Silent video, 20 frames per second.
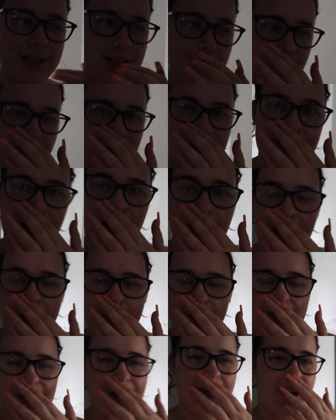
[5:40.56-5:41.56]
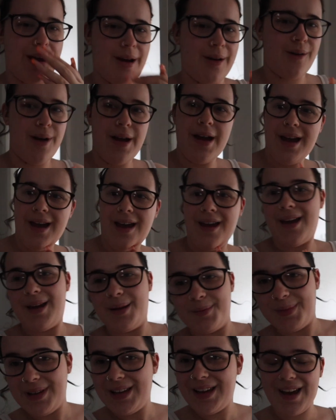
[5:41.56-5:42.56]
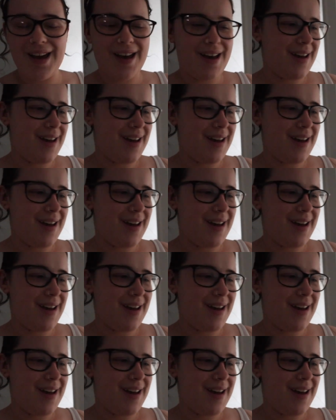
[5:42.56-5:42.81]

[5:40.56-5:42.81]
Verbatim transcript: soon, so I'm going to go and meet her